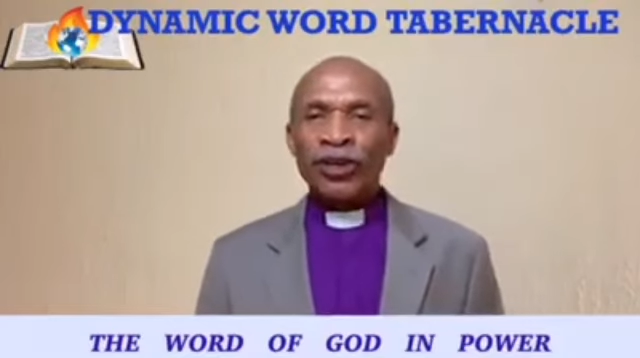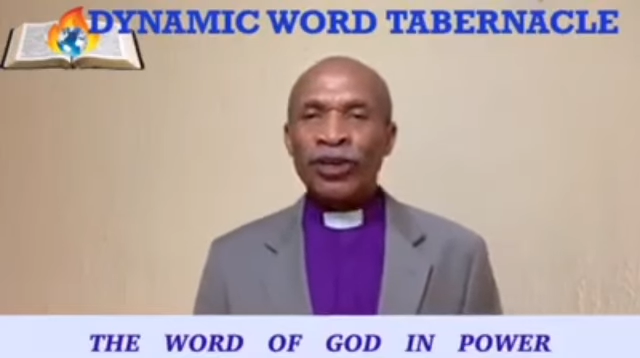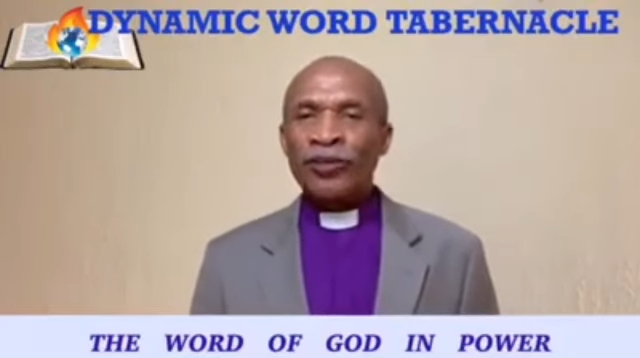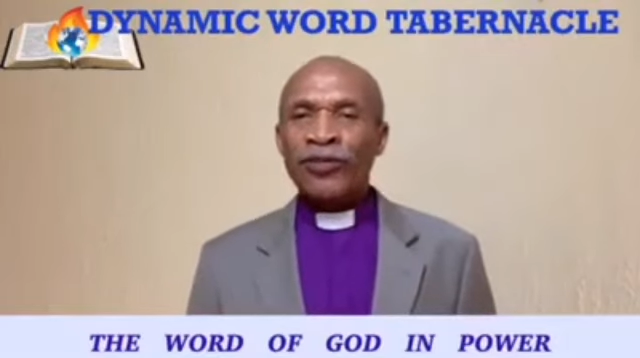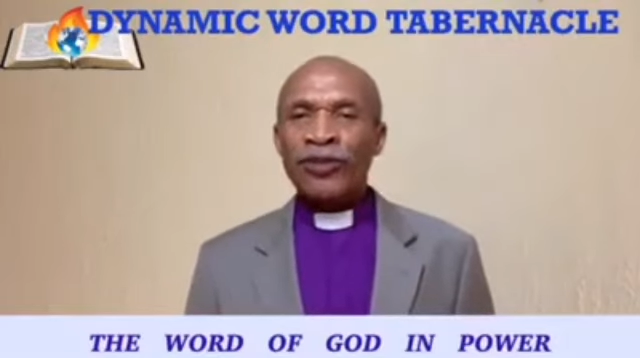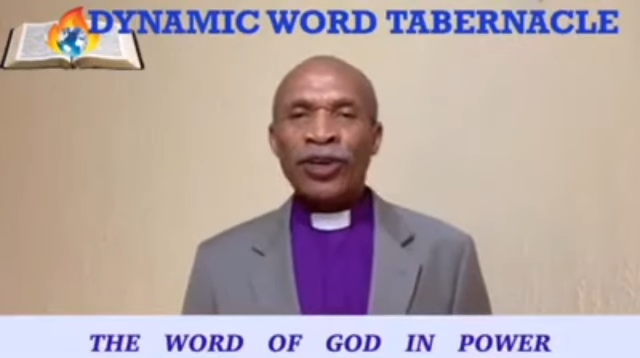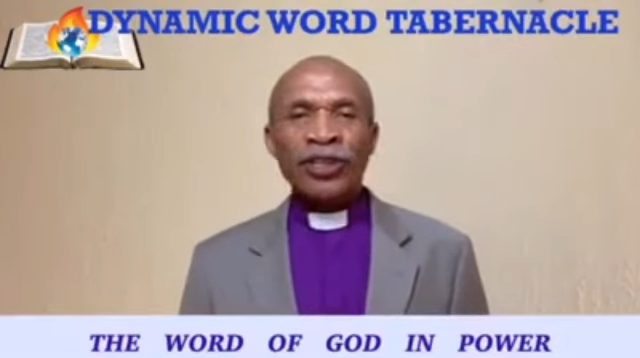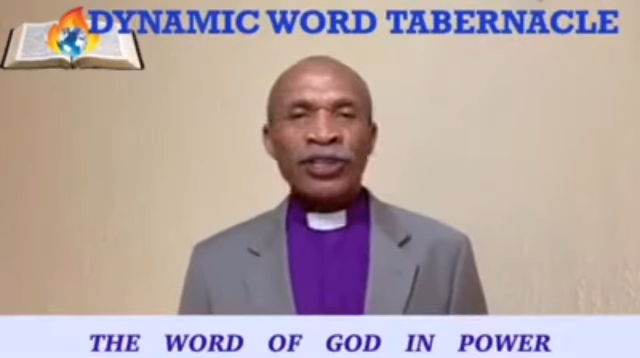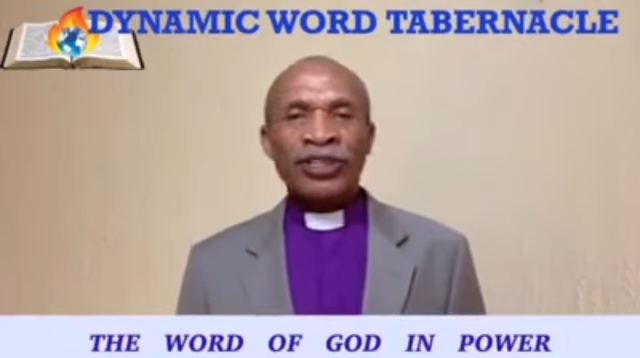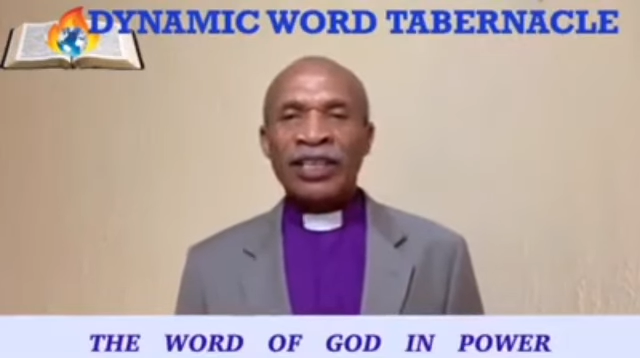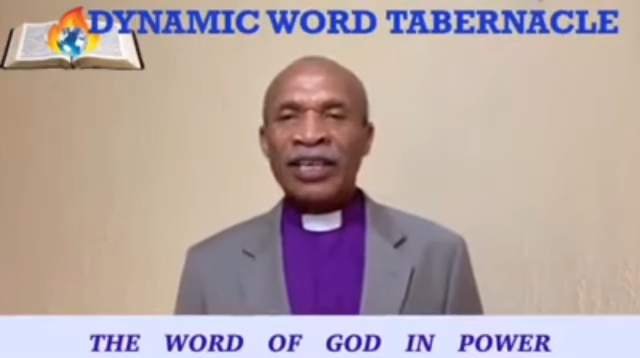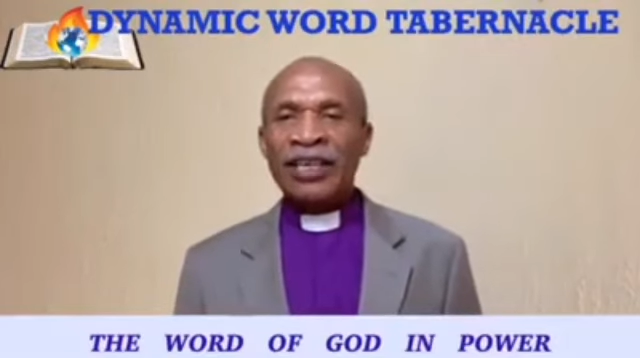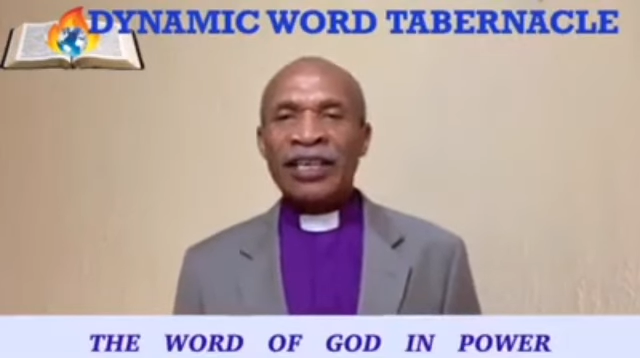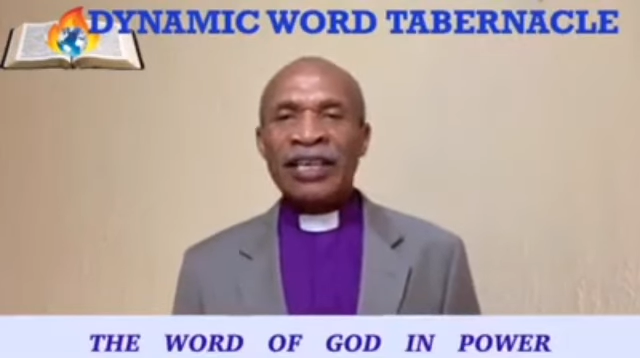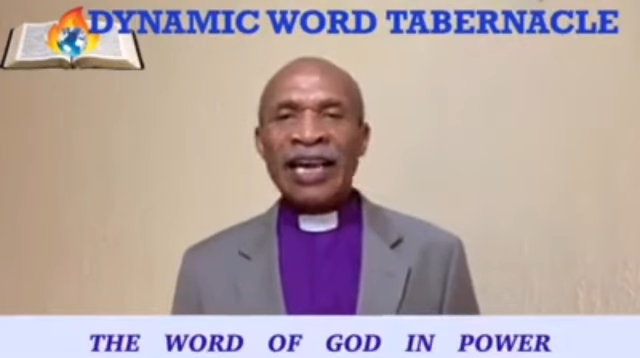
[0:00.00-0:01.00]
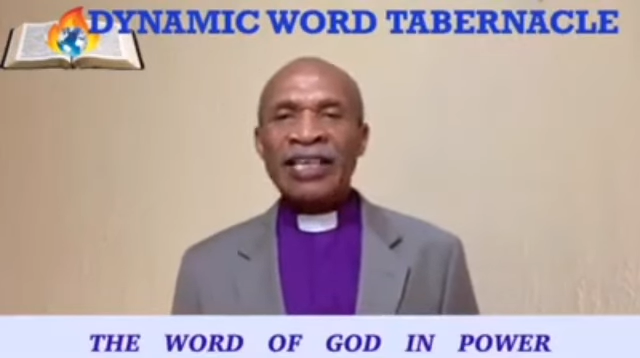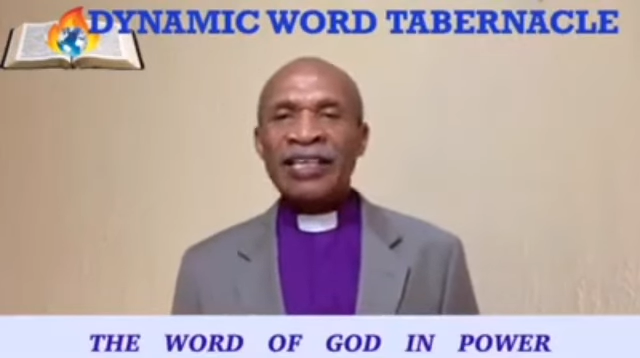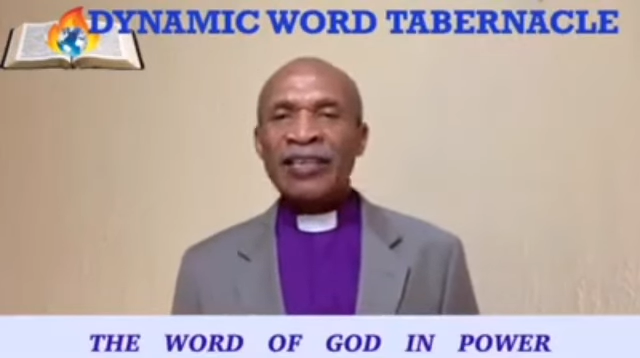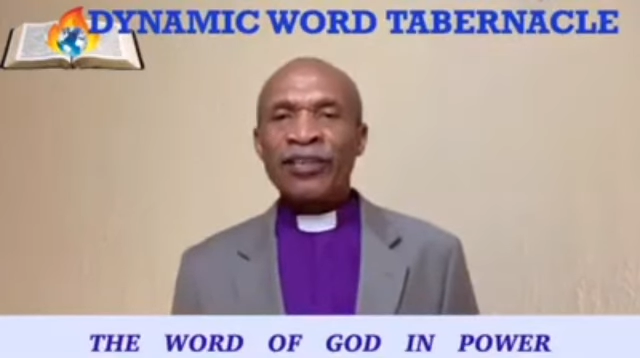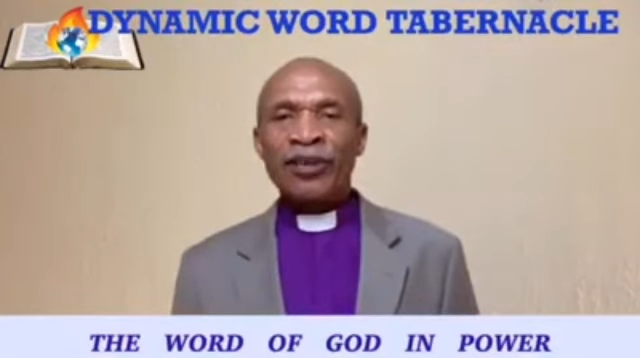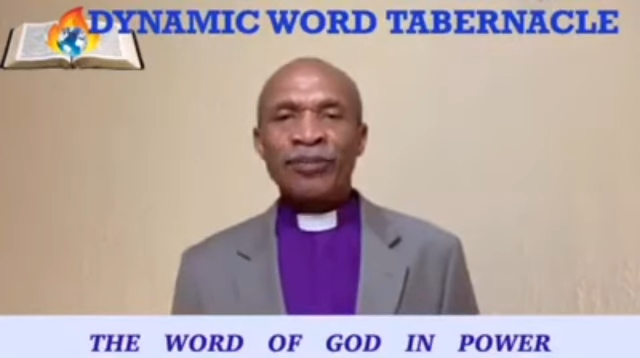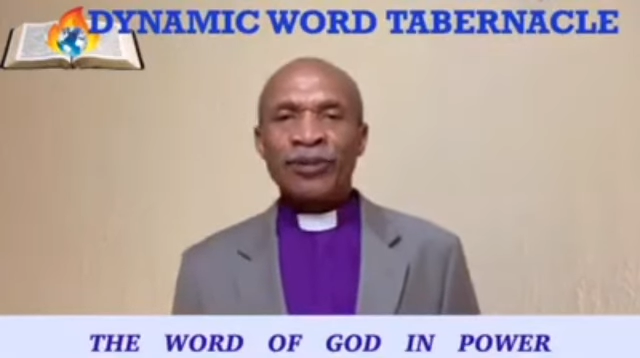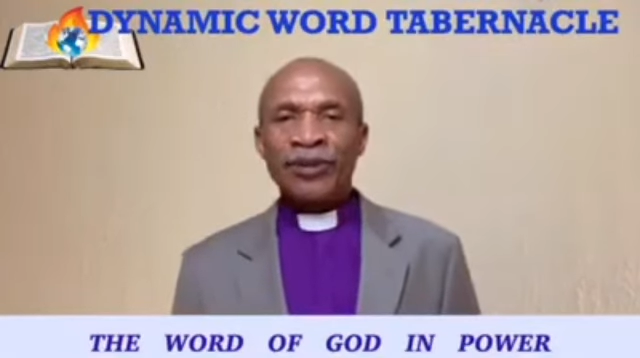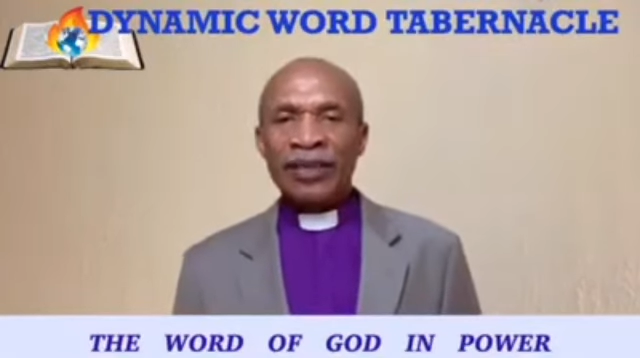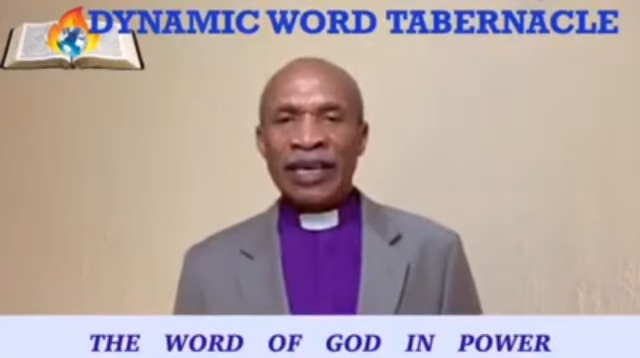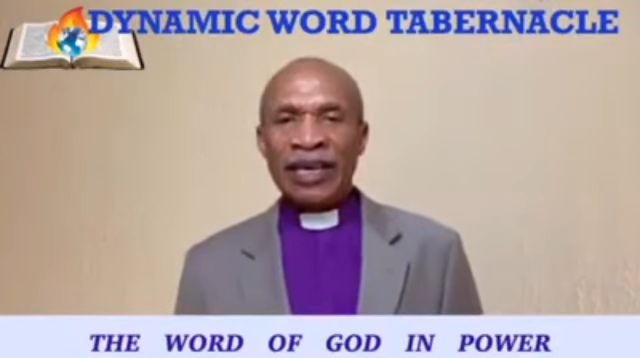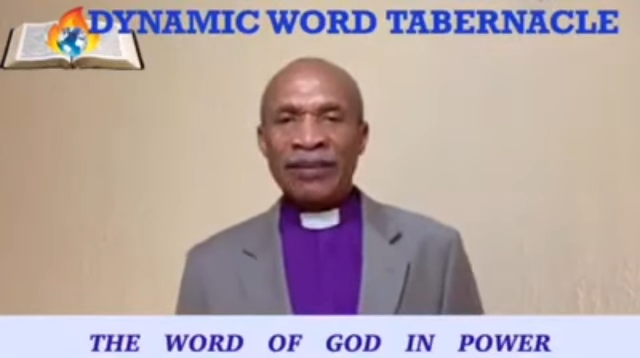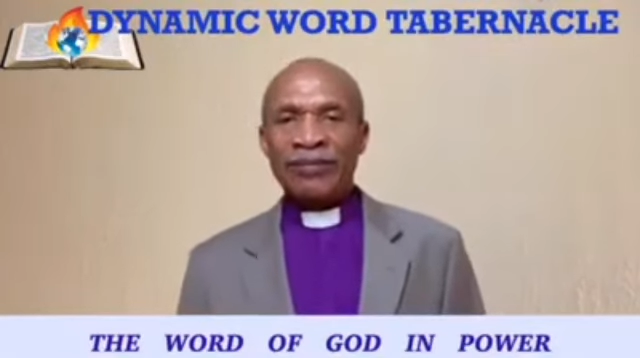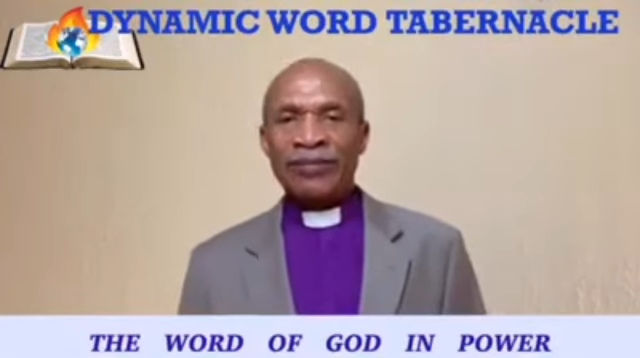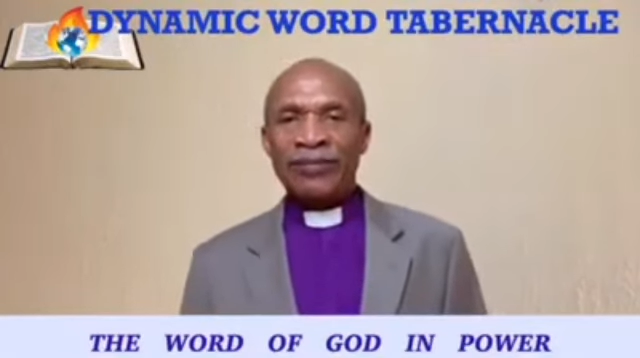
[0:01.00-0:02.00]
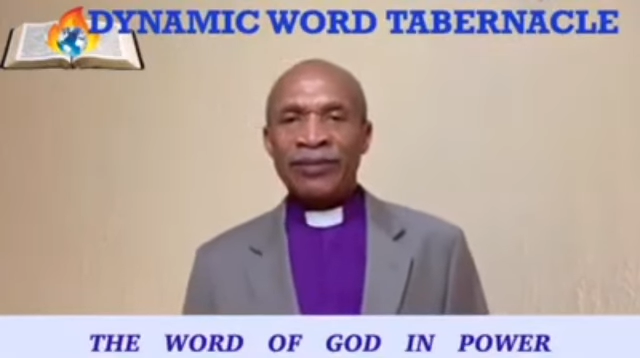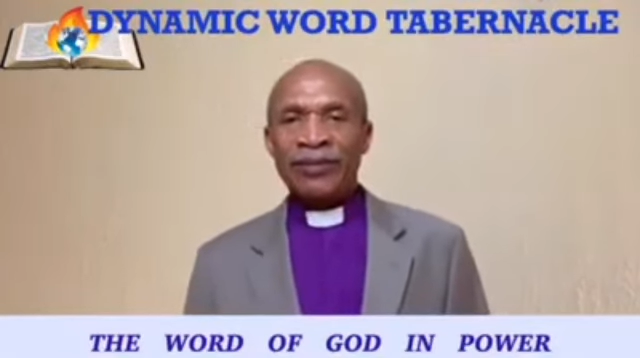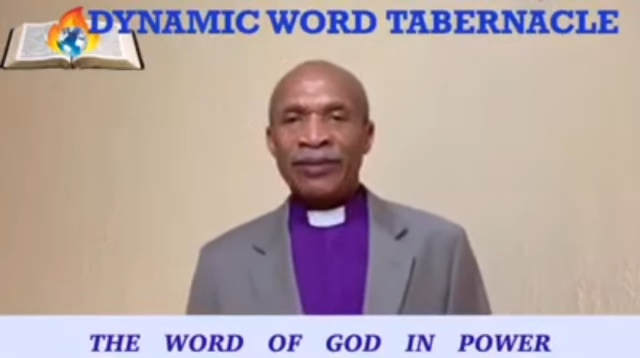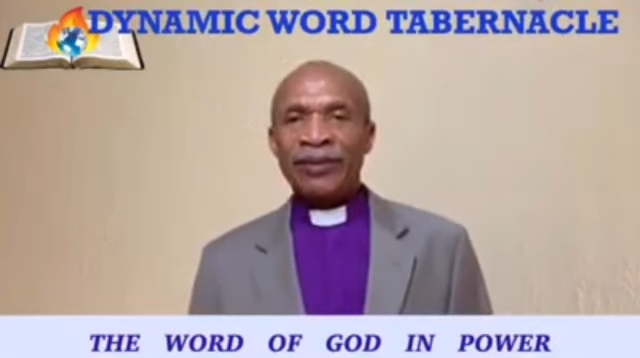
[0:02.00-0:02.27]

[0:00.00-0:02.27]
of God shall lighten up your life.